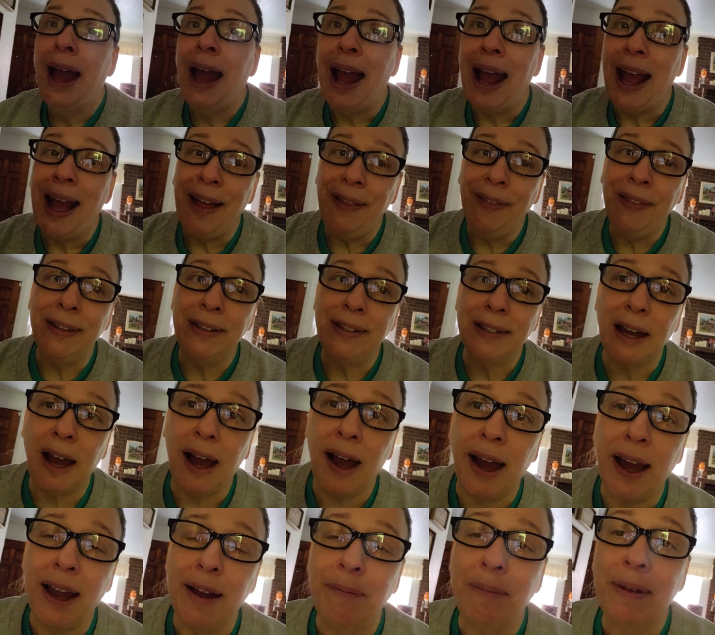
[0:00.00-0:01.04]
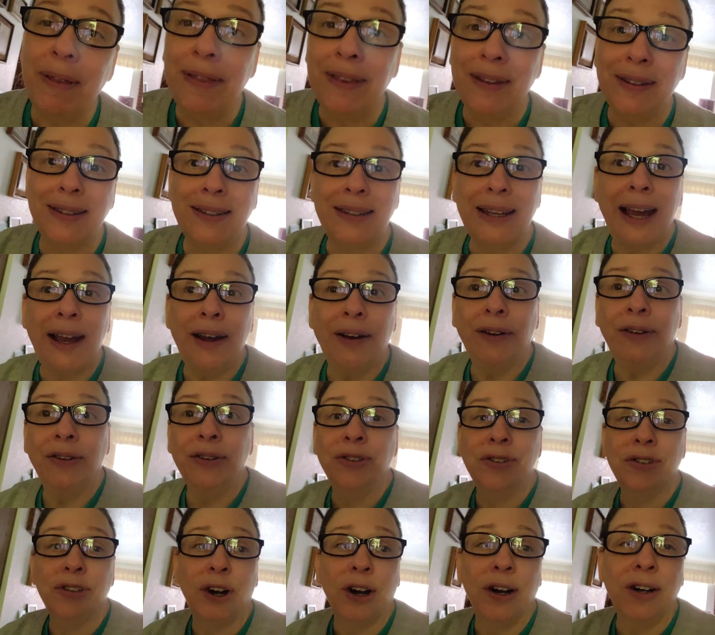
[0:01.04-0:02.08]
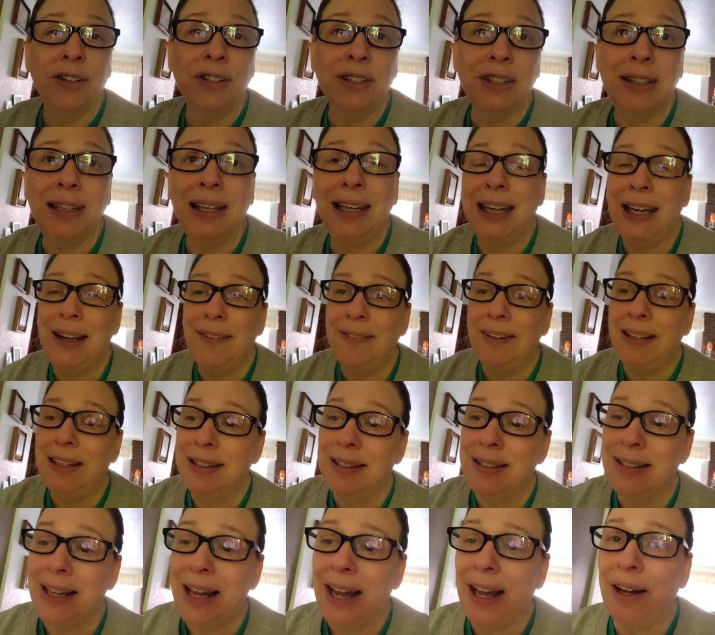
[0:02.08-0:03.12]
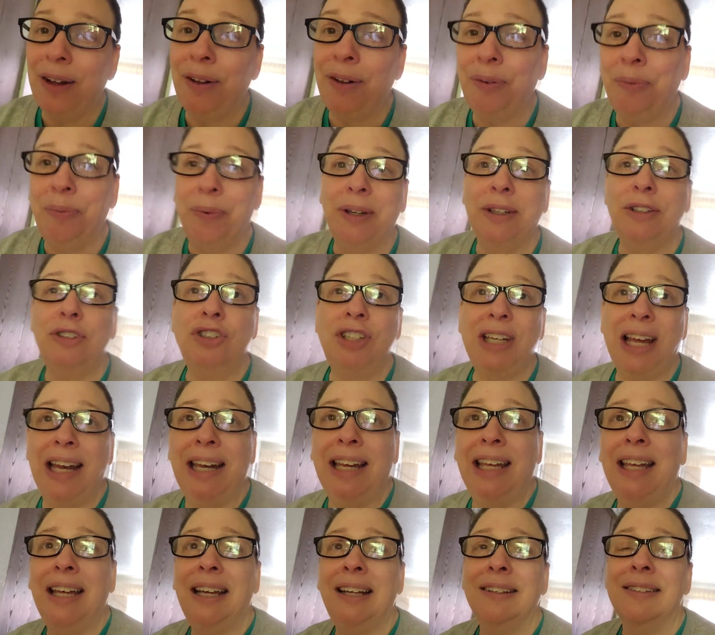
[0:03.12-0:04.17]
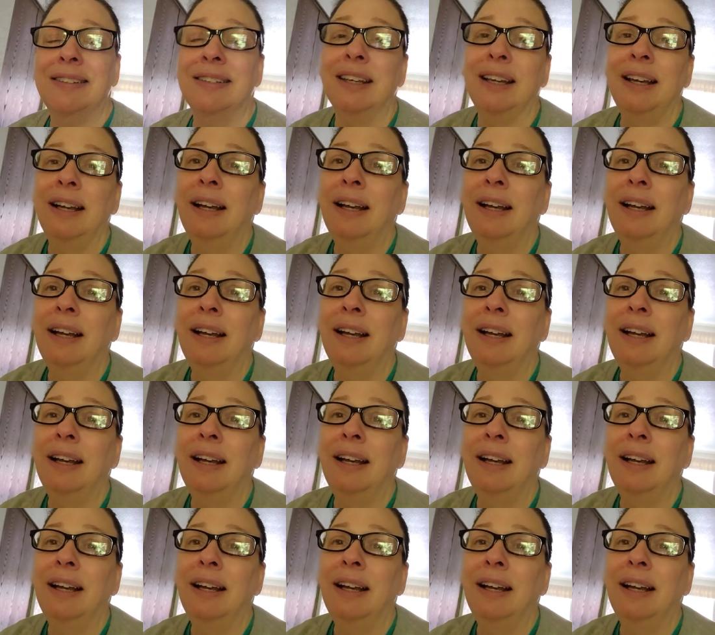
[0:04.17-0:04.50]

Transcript: and the time the sale starts, the evening sale with Jenny's,